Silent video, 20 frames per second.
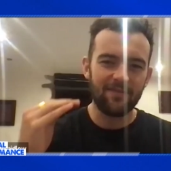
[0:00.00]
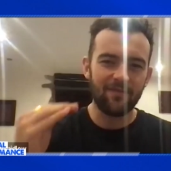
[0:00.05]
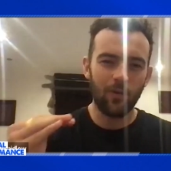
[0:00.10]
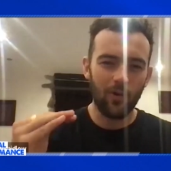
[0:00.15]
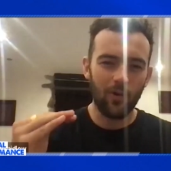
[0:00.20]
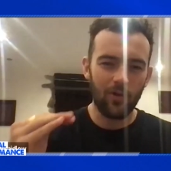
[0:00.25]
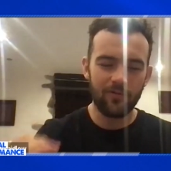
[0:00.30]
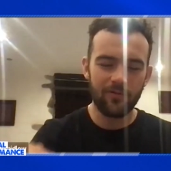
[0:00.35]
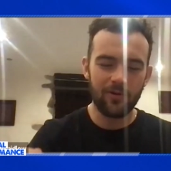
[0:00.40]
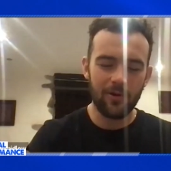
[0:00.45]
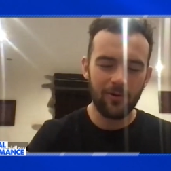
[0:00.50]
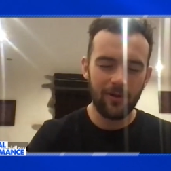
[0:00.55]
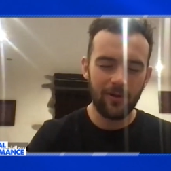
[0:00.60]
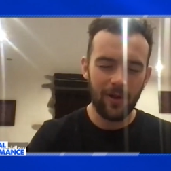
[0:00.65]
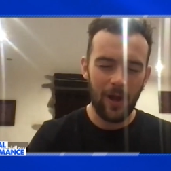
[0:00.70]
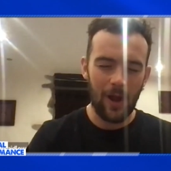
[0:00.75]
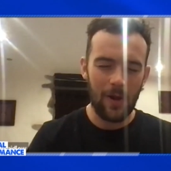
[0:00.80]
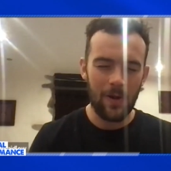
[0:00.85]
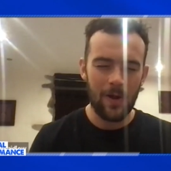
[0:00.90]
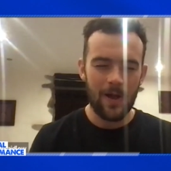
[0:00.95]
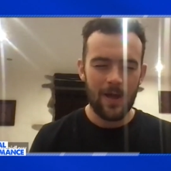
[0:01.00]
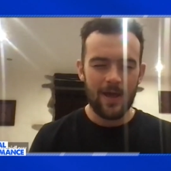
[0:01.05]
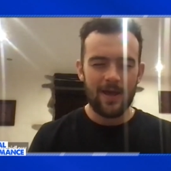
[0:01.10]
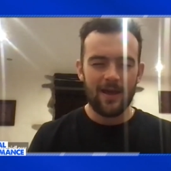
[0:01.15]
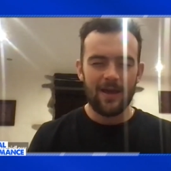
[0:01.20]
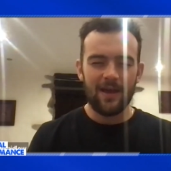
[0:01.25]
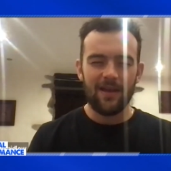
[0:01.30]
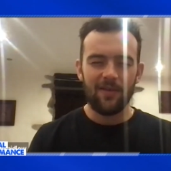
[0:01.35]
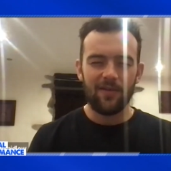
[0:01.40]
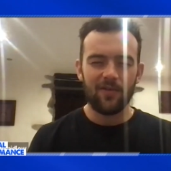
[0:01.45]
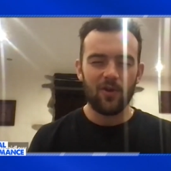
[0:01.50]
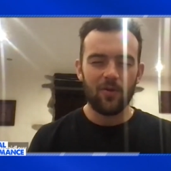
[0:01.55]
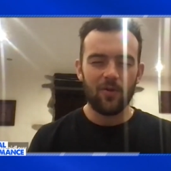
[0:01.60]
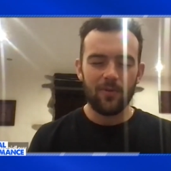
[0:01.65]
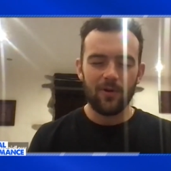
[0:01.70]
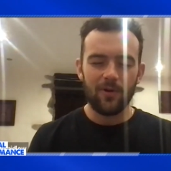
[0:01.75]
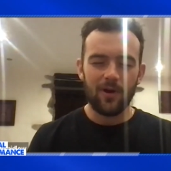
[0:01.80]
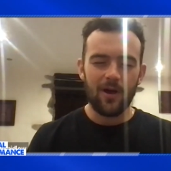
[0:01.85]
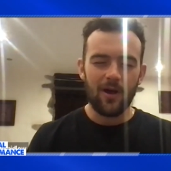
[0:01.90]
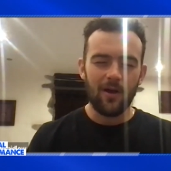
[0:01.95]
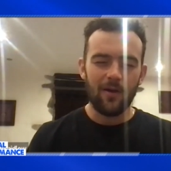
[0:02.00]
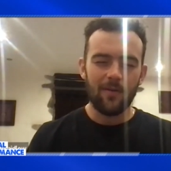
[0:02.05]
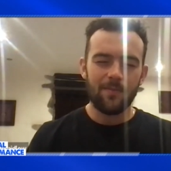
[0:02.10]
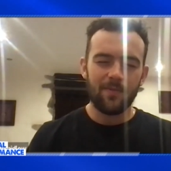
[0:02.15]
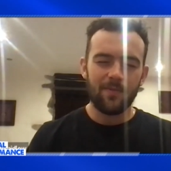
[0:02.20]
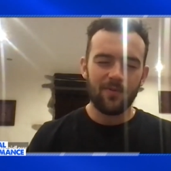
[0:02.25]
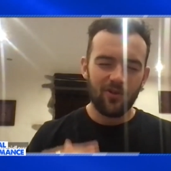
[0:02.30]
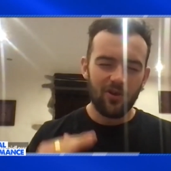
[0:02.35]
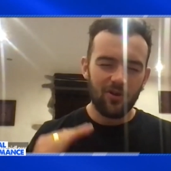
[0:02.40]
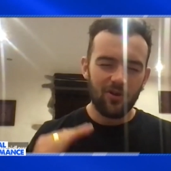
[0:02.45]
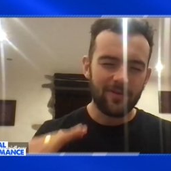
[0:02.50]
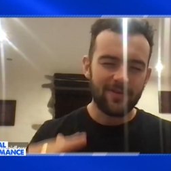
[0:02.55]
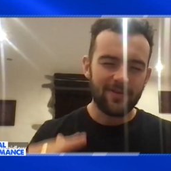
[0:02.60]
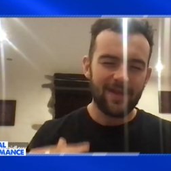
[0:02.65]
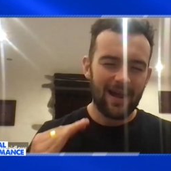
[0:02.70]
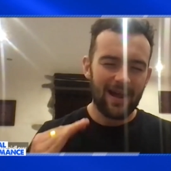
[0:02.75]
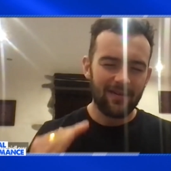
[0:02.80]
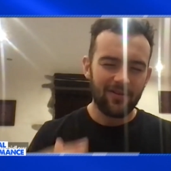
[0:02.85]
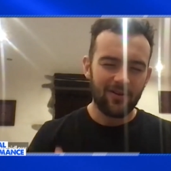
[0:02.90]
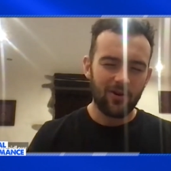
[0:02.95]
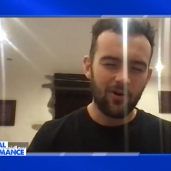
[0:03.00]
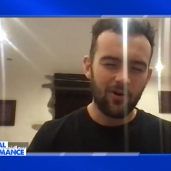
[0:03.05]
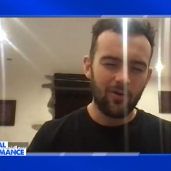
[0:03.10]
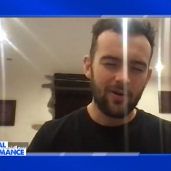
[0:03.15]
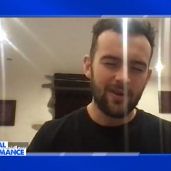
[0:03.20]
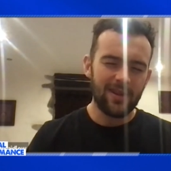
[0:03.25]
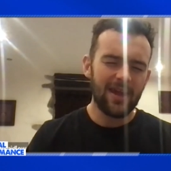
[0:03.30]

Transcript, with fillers: is thought through. You know, it's super, super tactical.